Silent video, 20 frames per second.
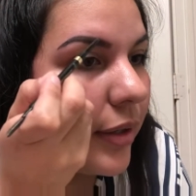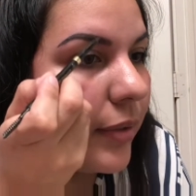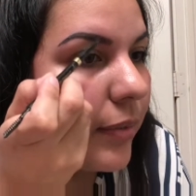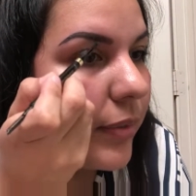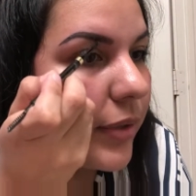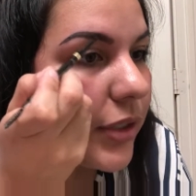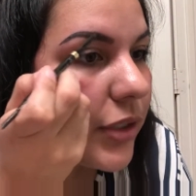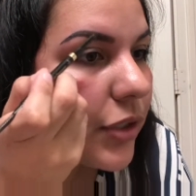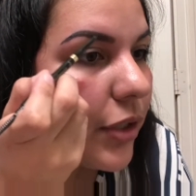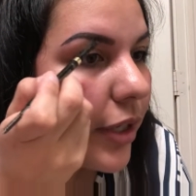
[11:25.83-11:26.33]

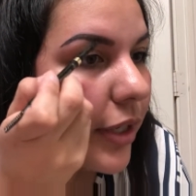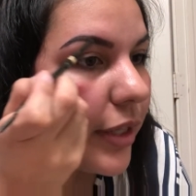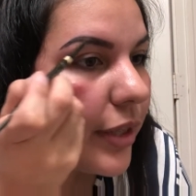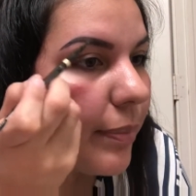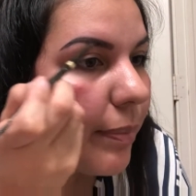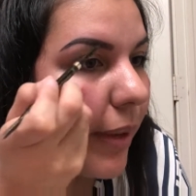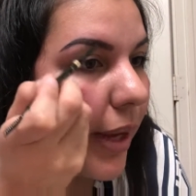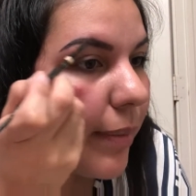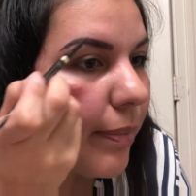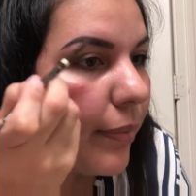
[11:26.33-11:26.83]
We started the
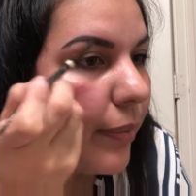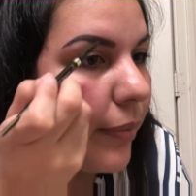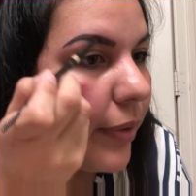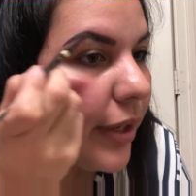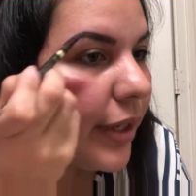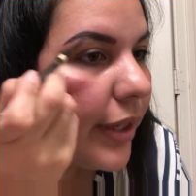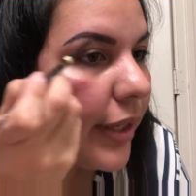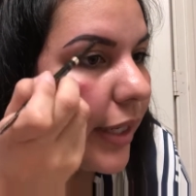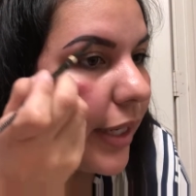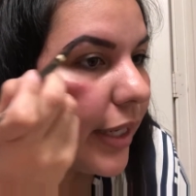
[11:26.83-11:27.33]

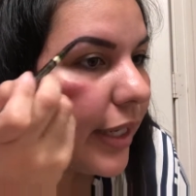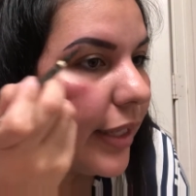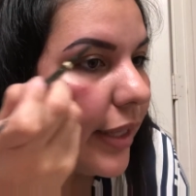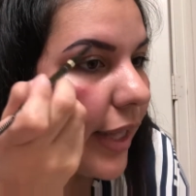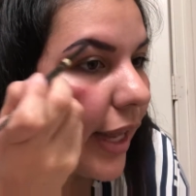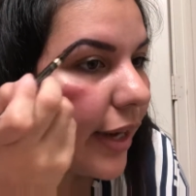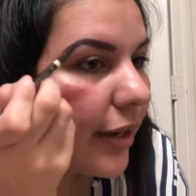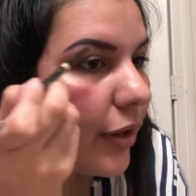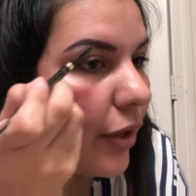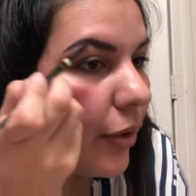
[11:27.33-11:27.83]
paperwork, getting
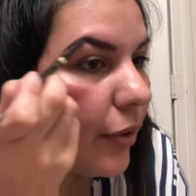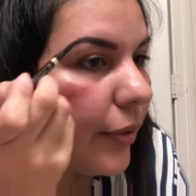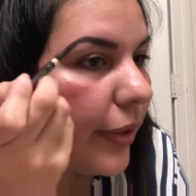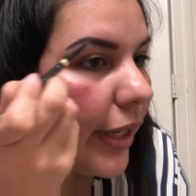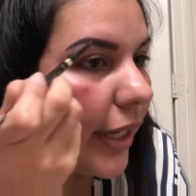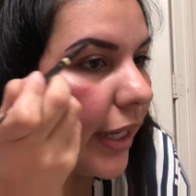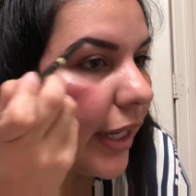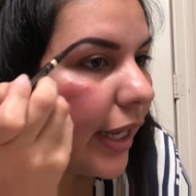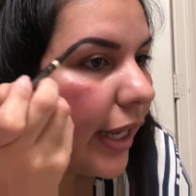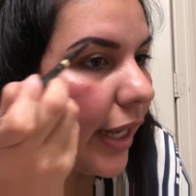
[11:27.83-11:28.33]
that
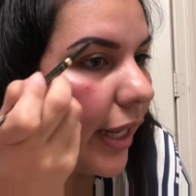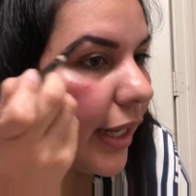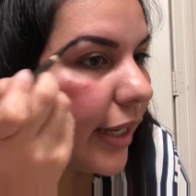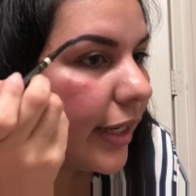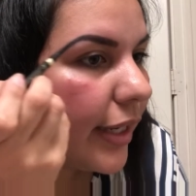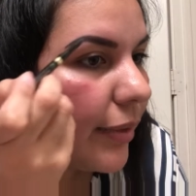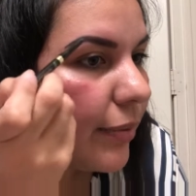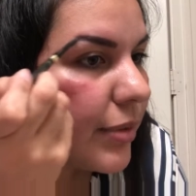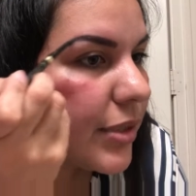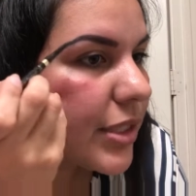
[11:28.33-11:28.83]
going, and
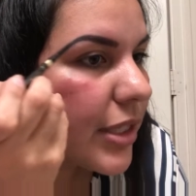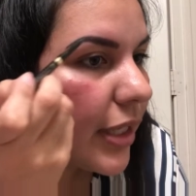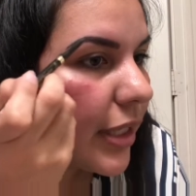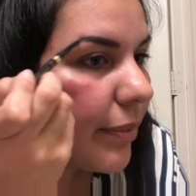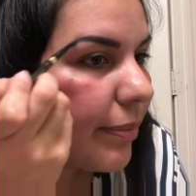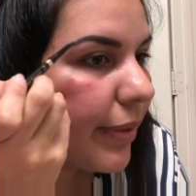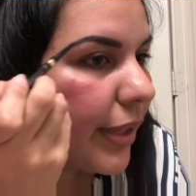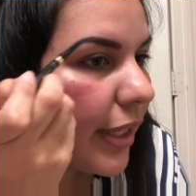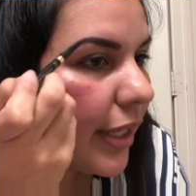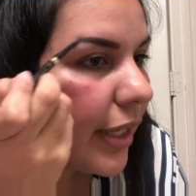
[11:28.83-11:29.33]
it was going
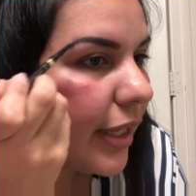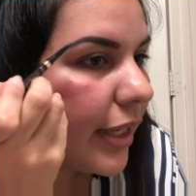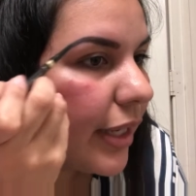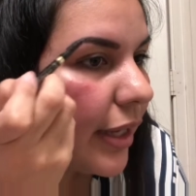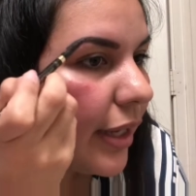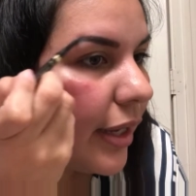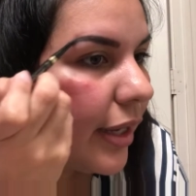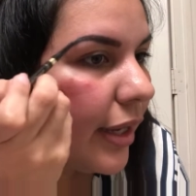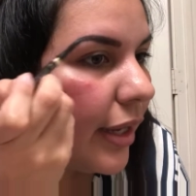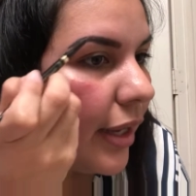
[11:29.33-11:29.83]
to be
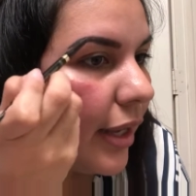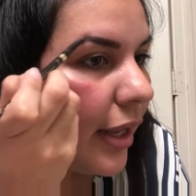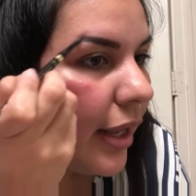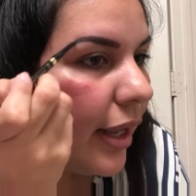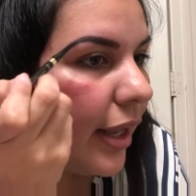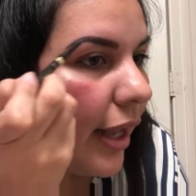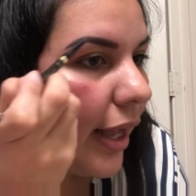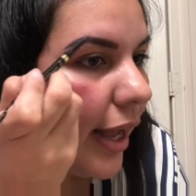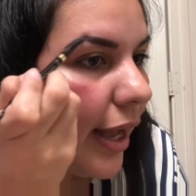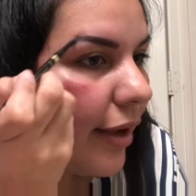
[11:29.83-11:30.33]

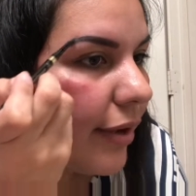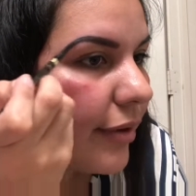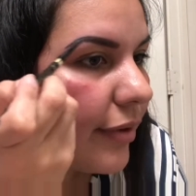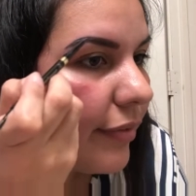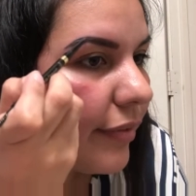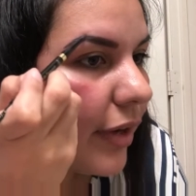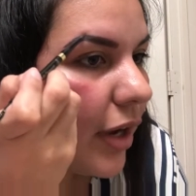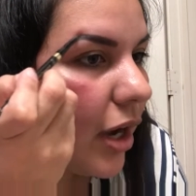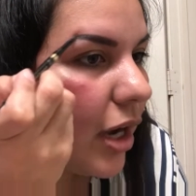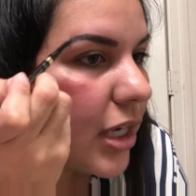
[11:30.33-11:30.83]
out of
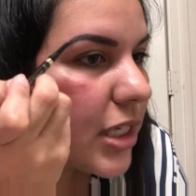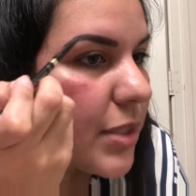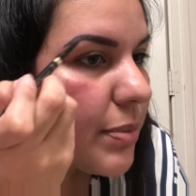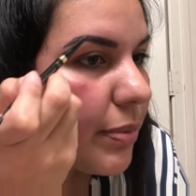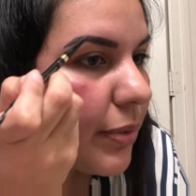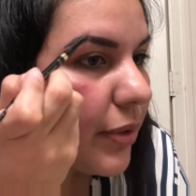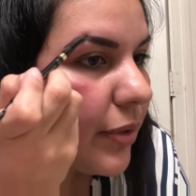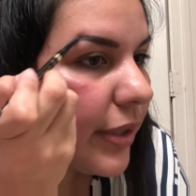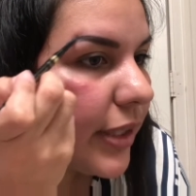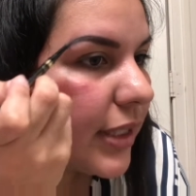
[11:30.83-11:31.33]
a
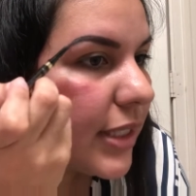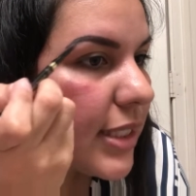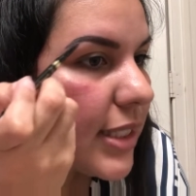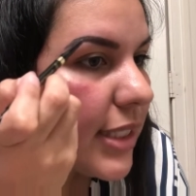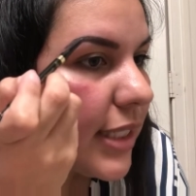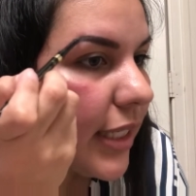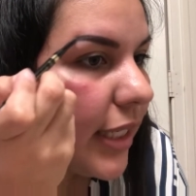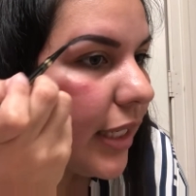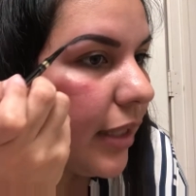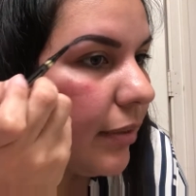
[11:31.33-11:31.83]
hospital in the
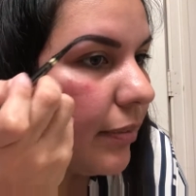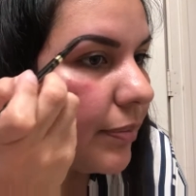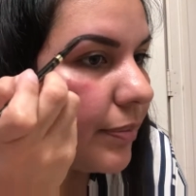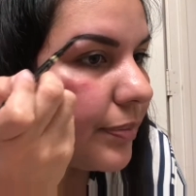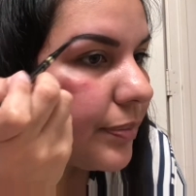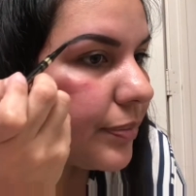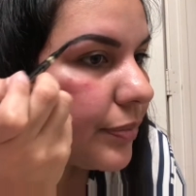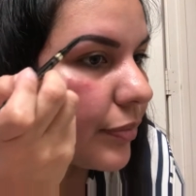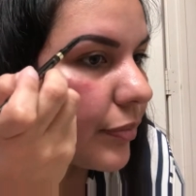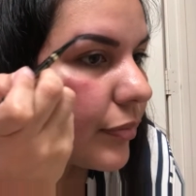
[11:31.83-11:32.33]
city
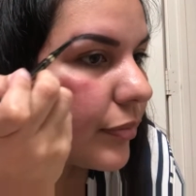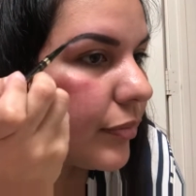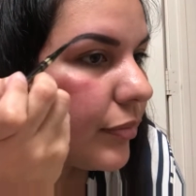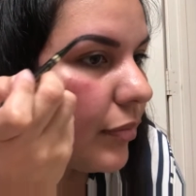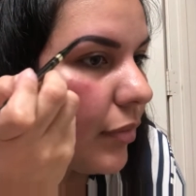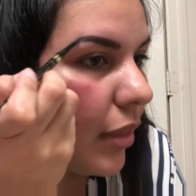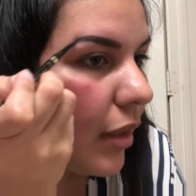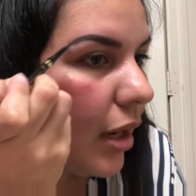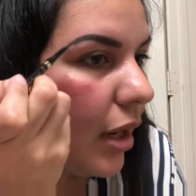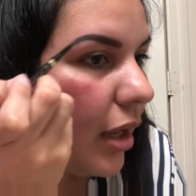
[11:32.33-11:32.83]

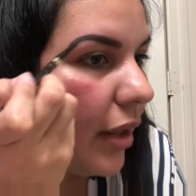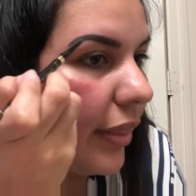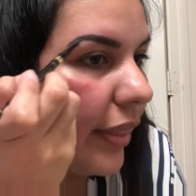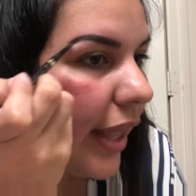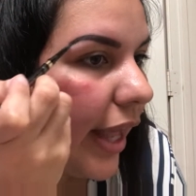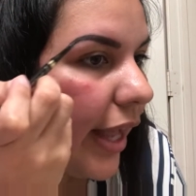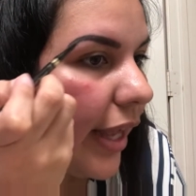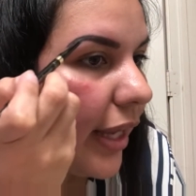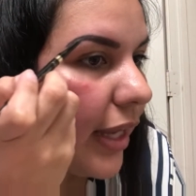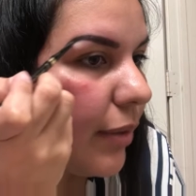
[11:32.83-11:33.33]

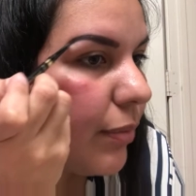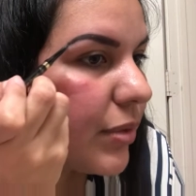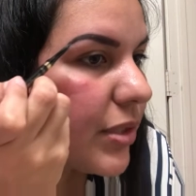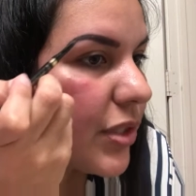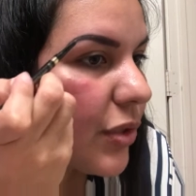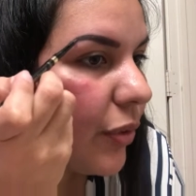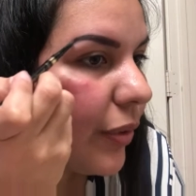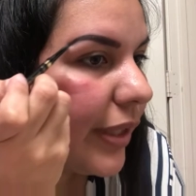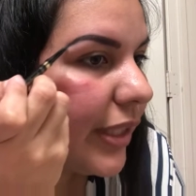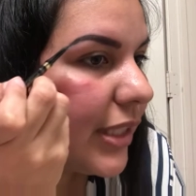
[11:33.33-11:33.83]
that he was
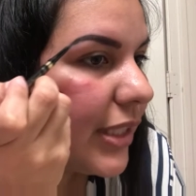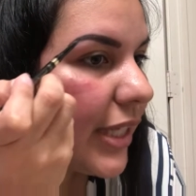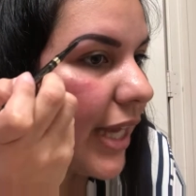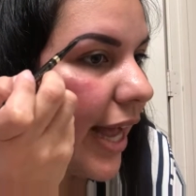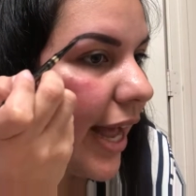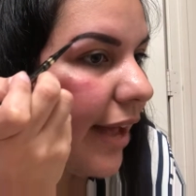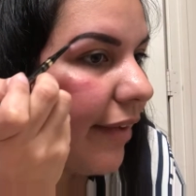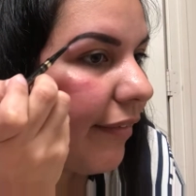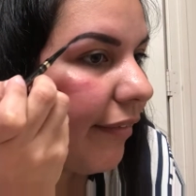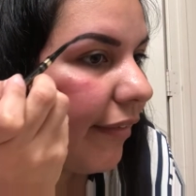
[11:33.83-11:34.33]
going to
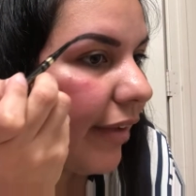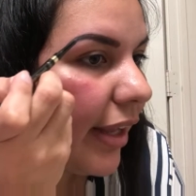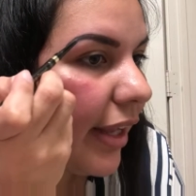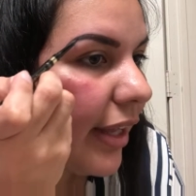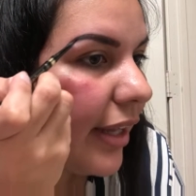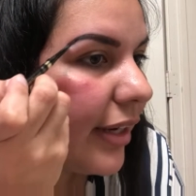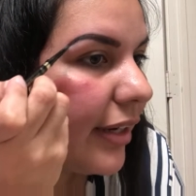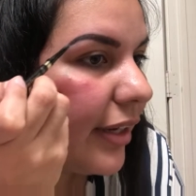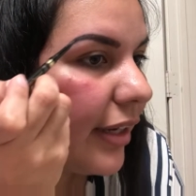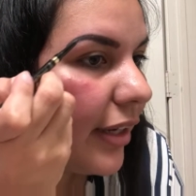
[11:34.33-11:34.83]
have
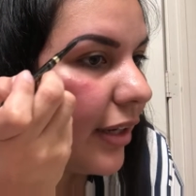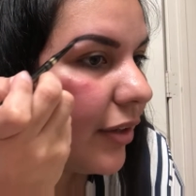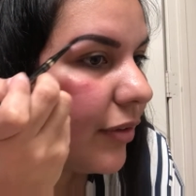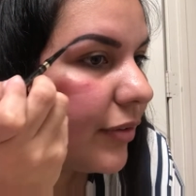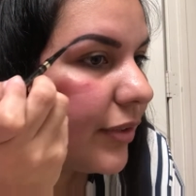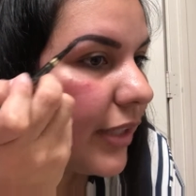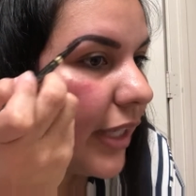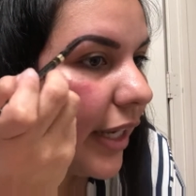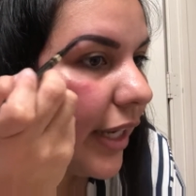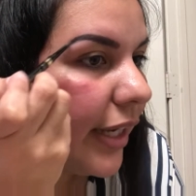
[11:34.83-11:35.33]
it, you know,
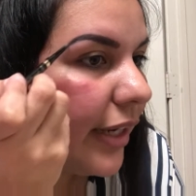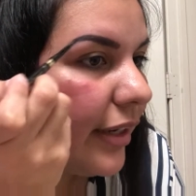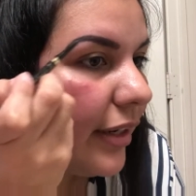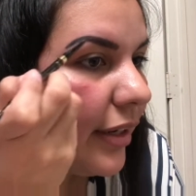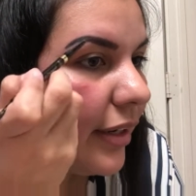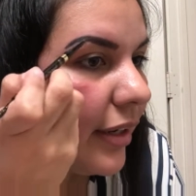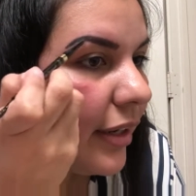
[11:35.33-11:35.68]
done.